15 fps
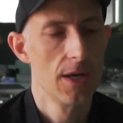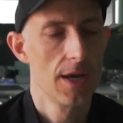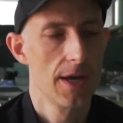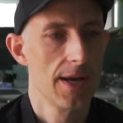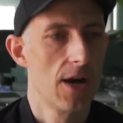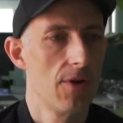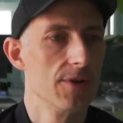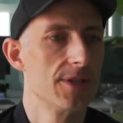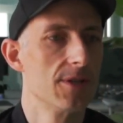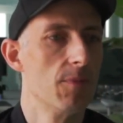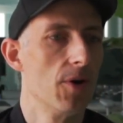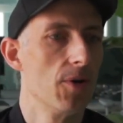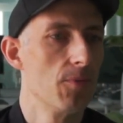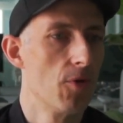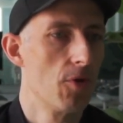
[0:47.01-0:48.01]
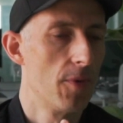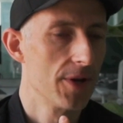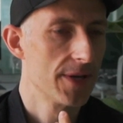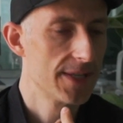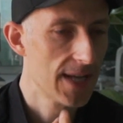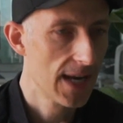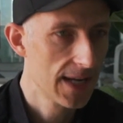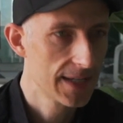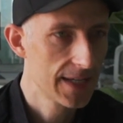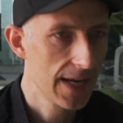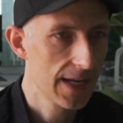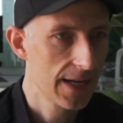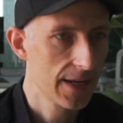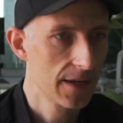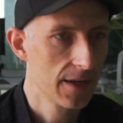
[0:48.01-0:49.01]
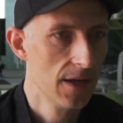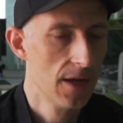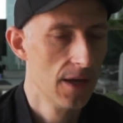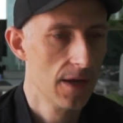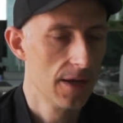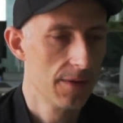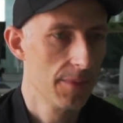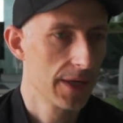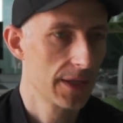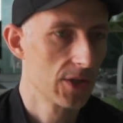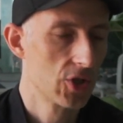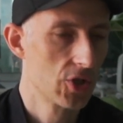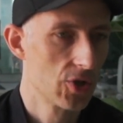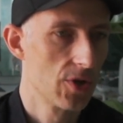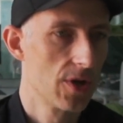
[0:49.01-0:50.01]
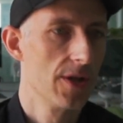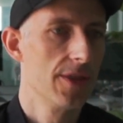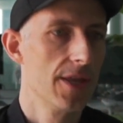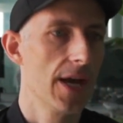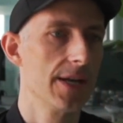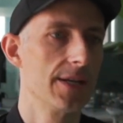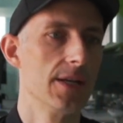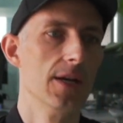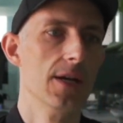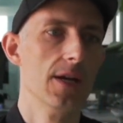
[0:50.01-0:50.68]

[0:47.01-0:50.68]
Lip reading: And now it's about more about delegating and making sure that